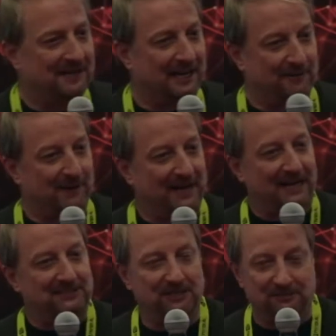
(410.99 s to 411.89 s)
and you might
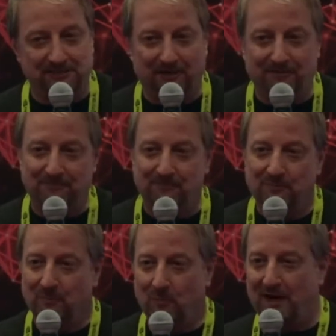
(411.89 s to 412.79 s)
ask yourself,
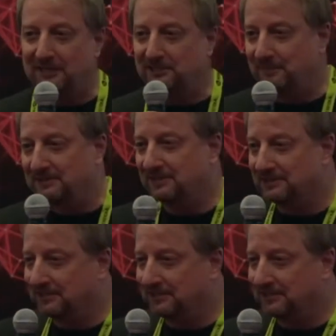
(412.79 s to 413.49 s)
why is business